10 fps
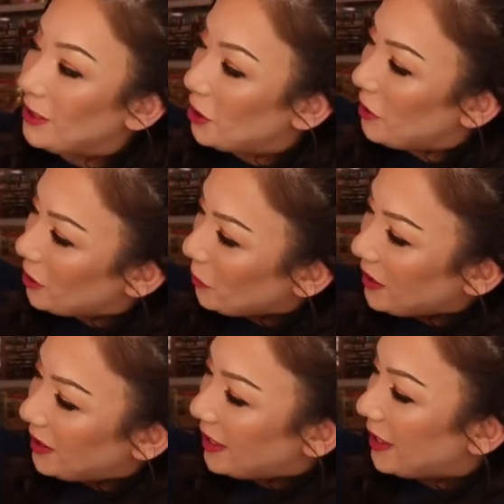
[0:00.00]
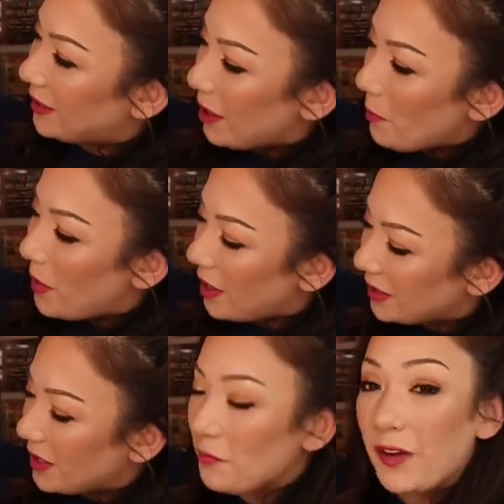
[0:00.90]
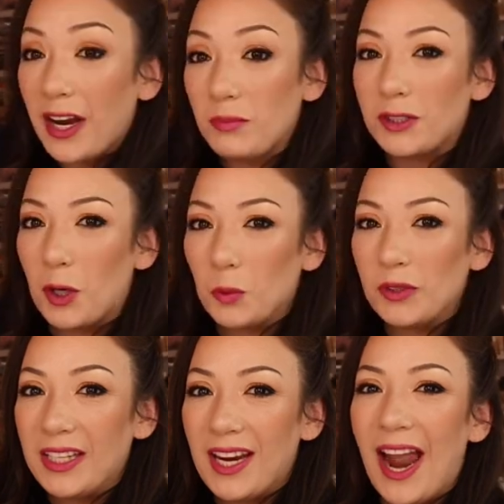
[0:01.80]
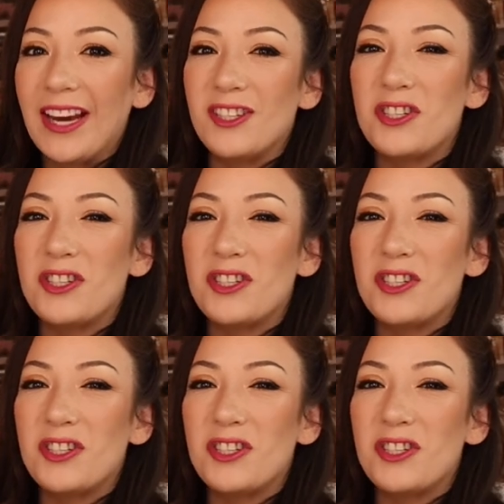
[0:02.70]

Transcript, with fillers: so this one says positive vibes only i